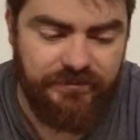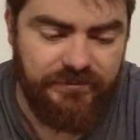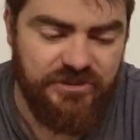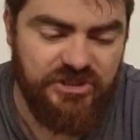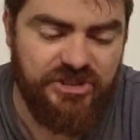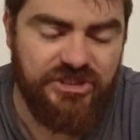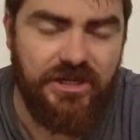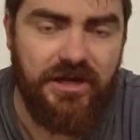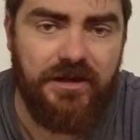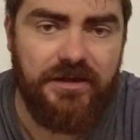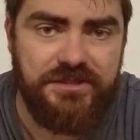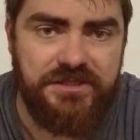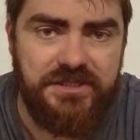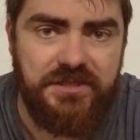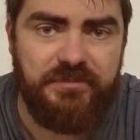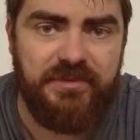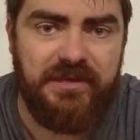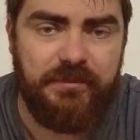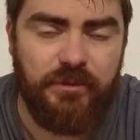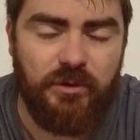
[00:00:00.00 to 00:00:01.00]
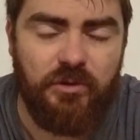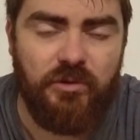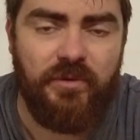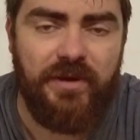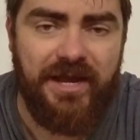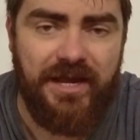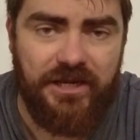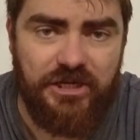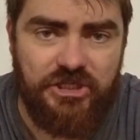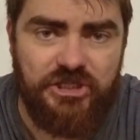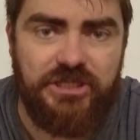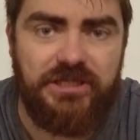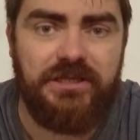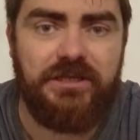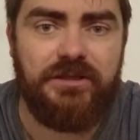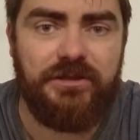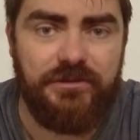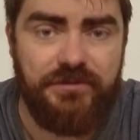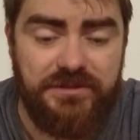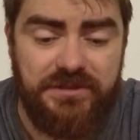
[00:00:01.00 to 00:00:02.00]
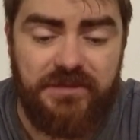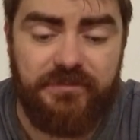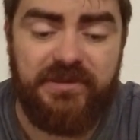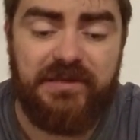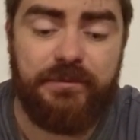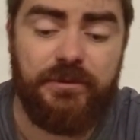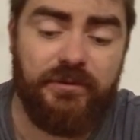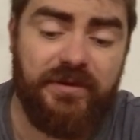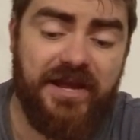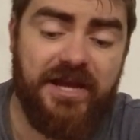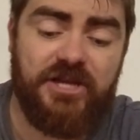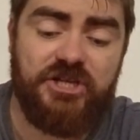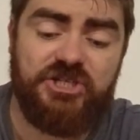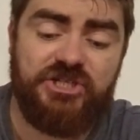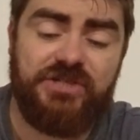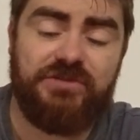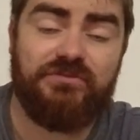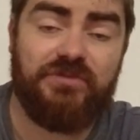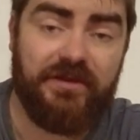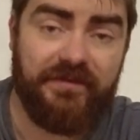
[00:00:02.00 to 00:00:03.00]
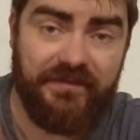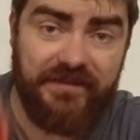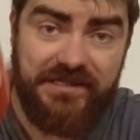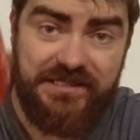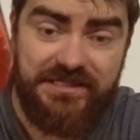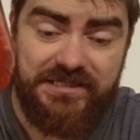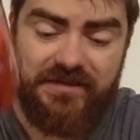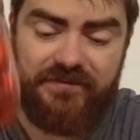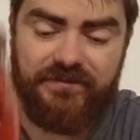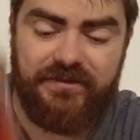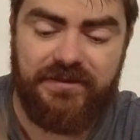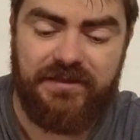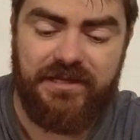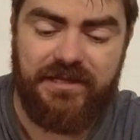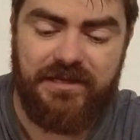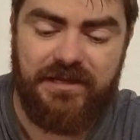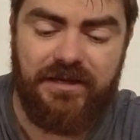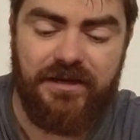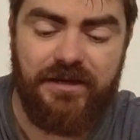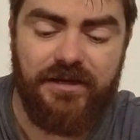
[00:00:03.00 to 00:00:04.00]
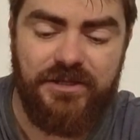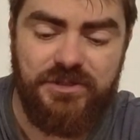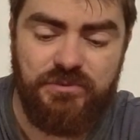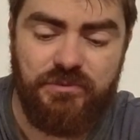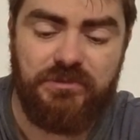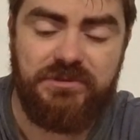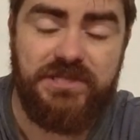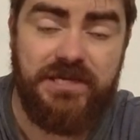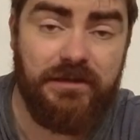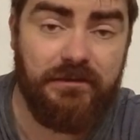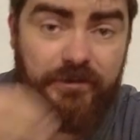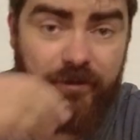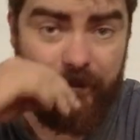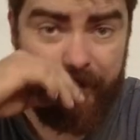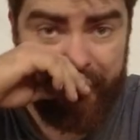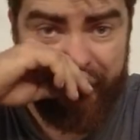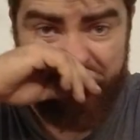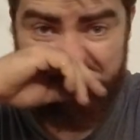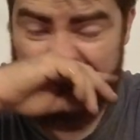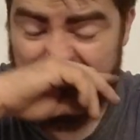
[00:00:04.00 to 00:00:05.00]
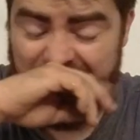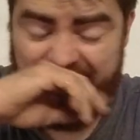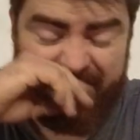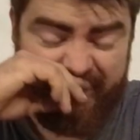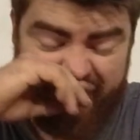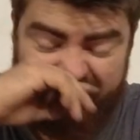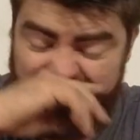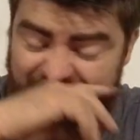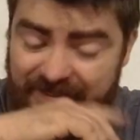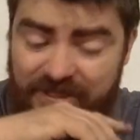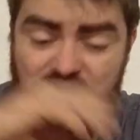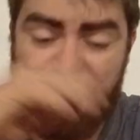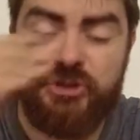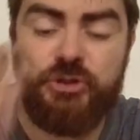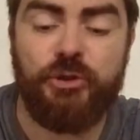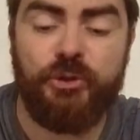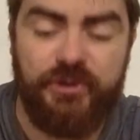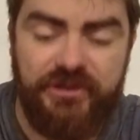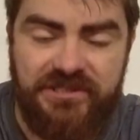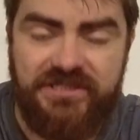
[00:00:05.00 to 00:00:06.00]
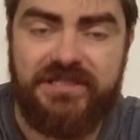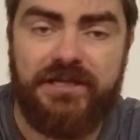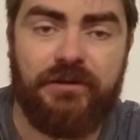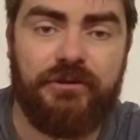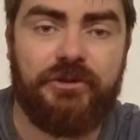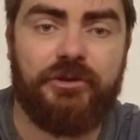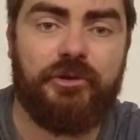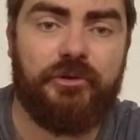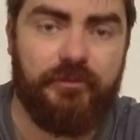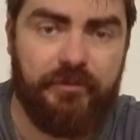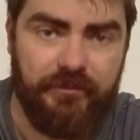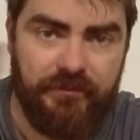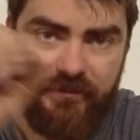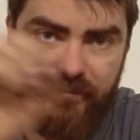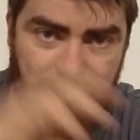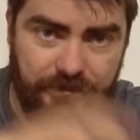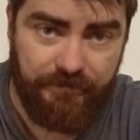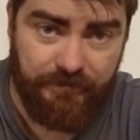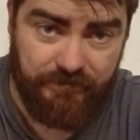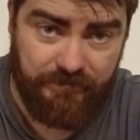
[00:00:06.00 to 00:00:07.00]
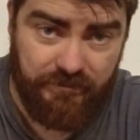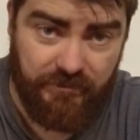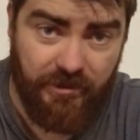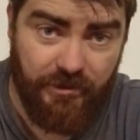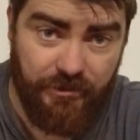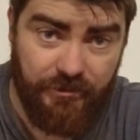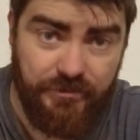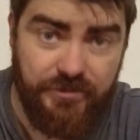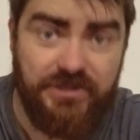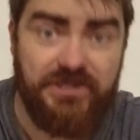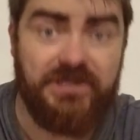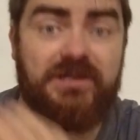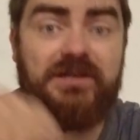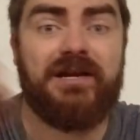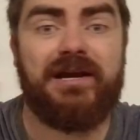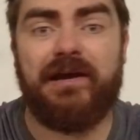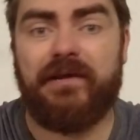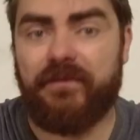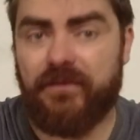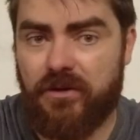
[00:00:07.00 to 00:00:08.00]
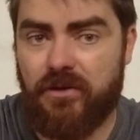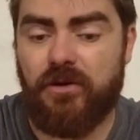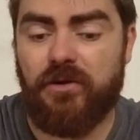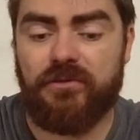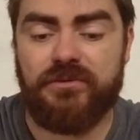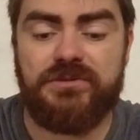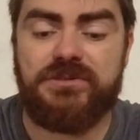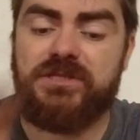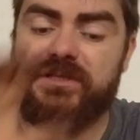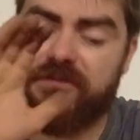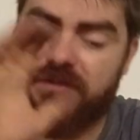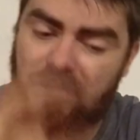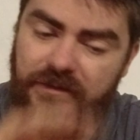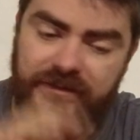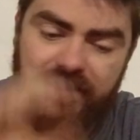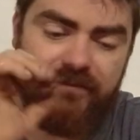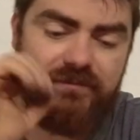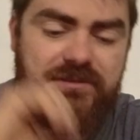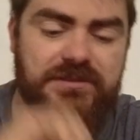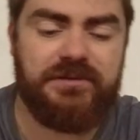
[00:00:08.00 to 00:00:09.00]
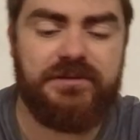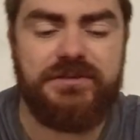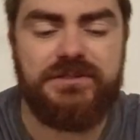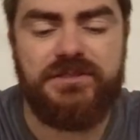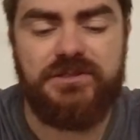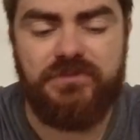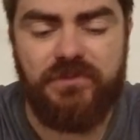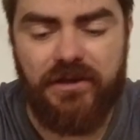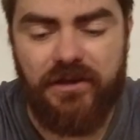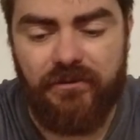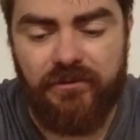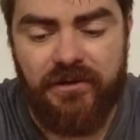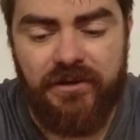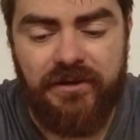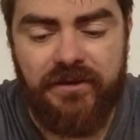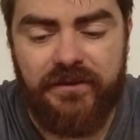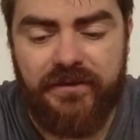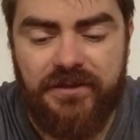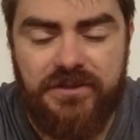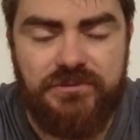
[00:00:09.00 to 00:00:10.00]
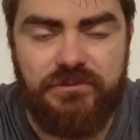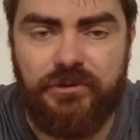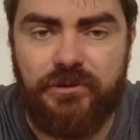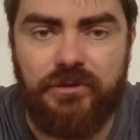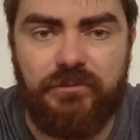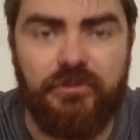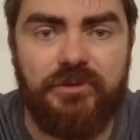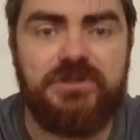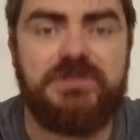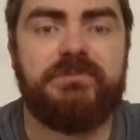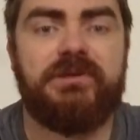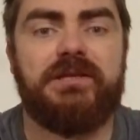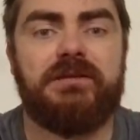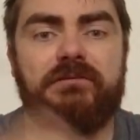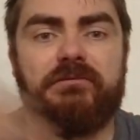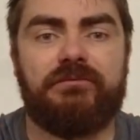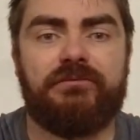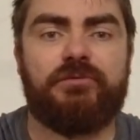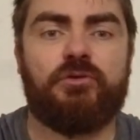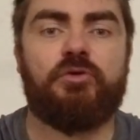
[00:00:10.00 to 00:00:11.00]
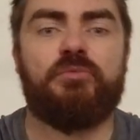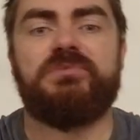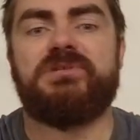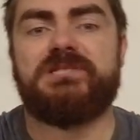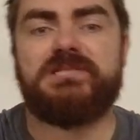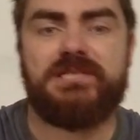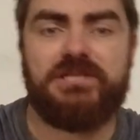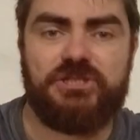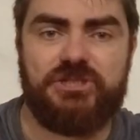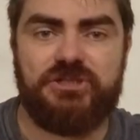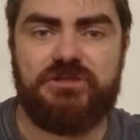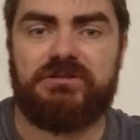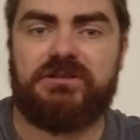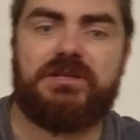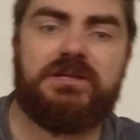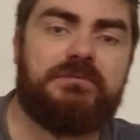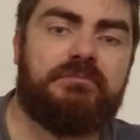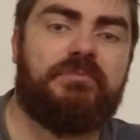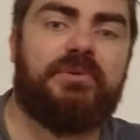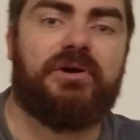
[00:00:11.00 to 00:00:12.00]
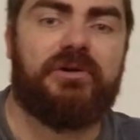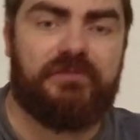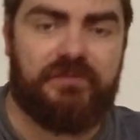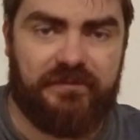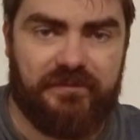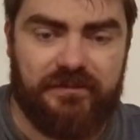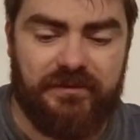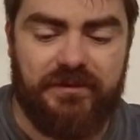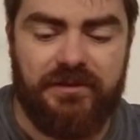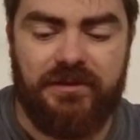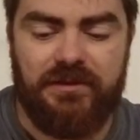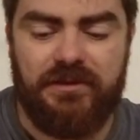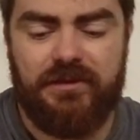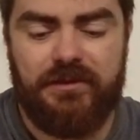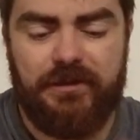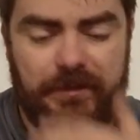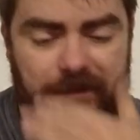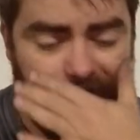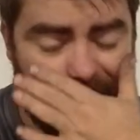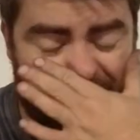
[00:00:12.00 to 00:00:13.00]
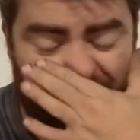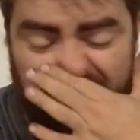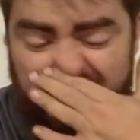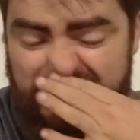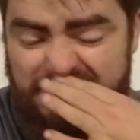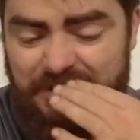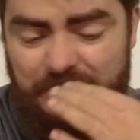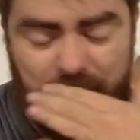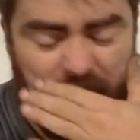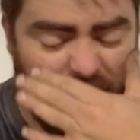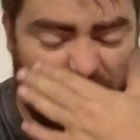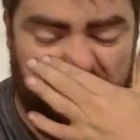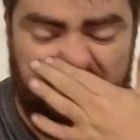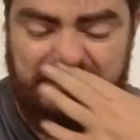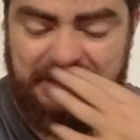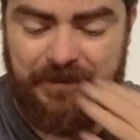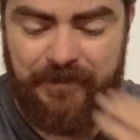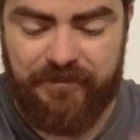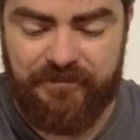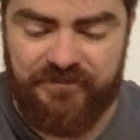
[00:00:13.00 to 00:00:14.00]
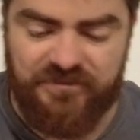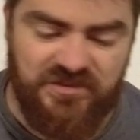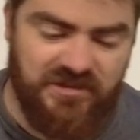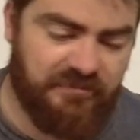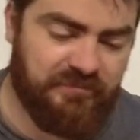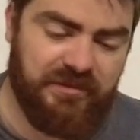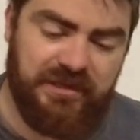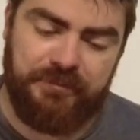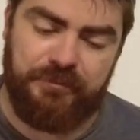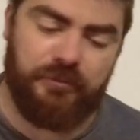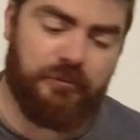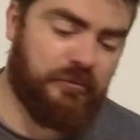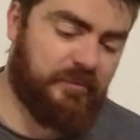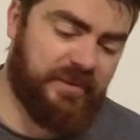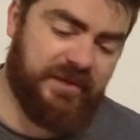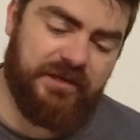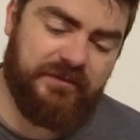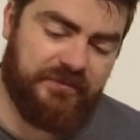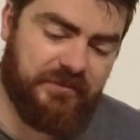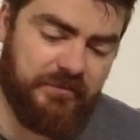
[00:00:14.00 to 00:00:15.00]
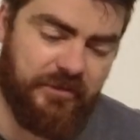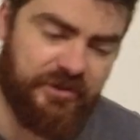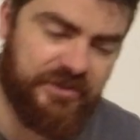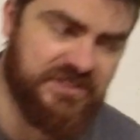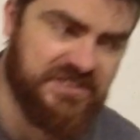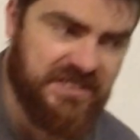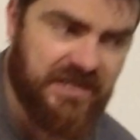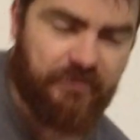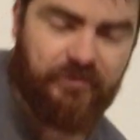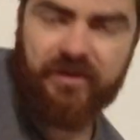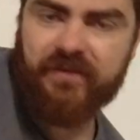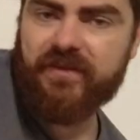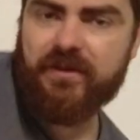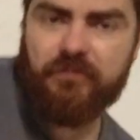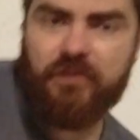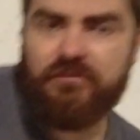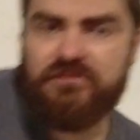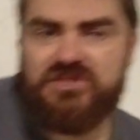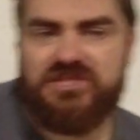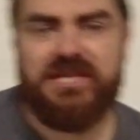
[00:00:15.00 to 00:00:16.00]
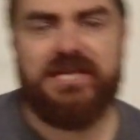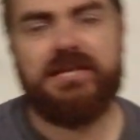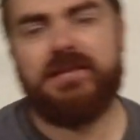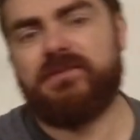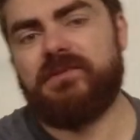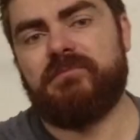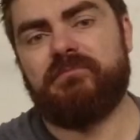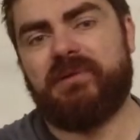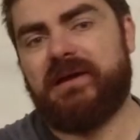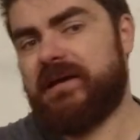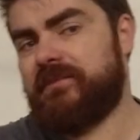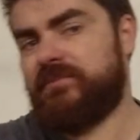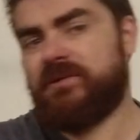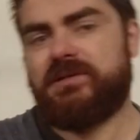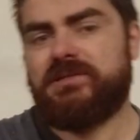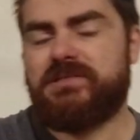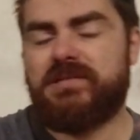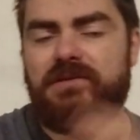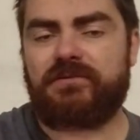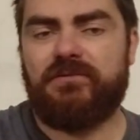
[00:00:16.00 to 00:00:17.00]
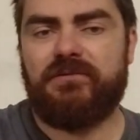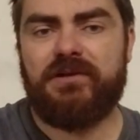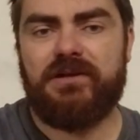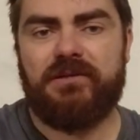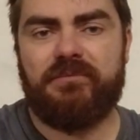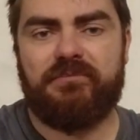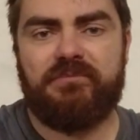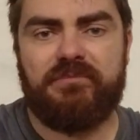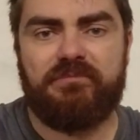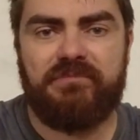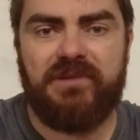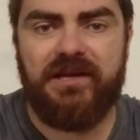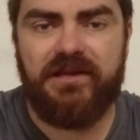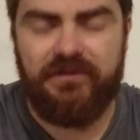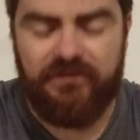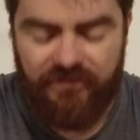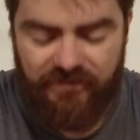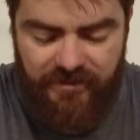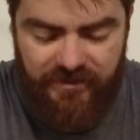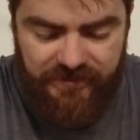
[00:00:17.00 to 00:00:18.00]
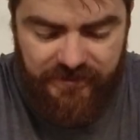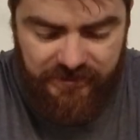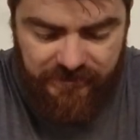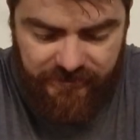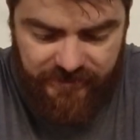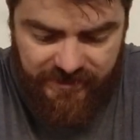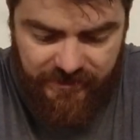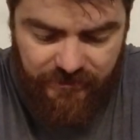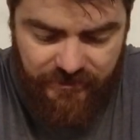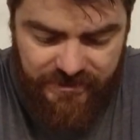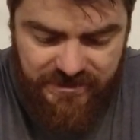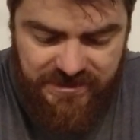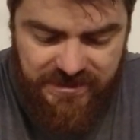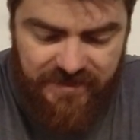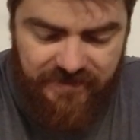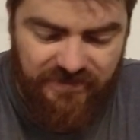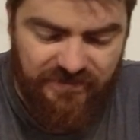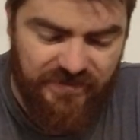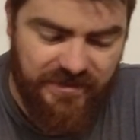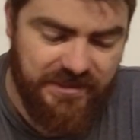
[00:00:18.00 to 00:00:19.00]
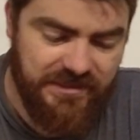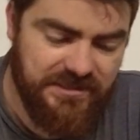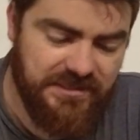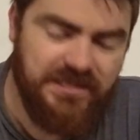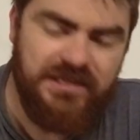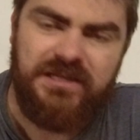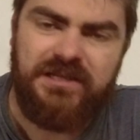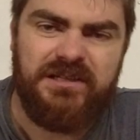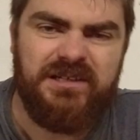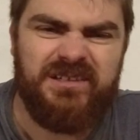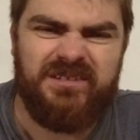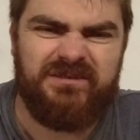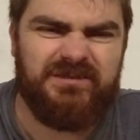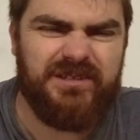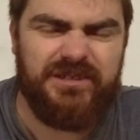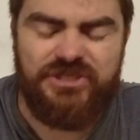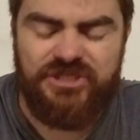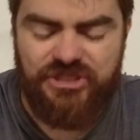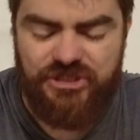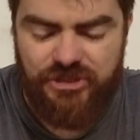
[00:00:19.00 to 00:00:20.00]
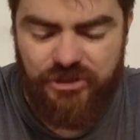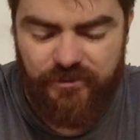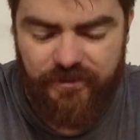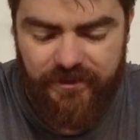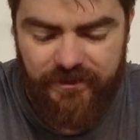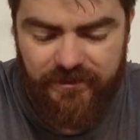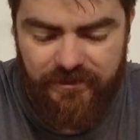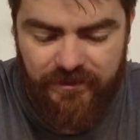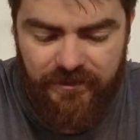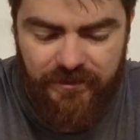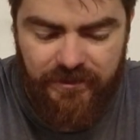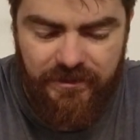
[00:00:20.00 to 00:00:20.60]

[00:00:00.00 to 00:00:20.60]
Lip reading: Just ask the people who actually use it. The people who actually run this stuff in their cars will tell you, they should tell you the pros and the cons. There are downsides as well, and that's what you want. To make your informed decision, you need both. And there's no point, some people will be of the mindset where they won't say anything bad because they've already paid for it. They want to save face. And that's stupid.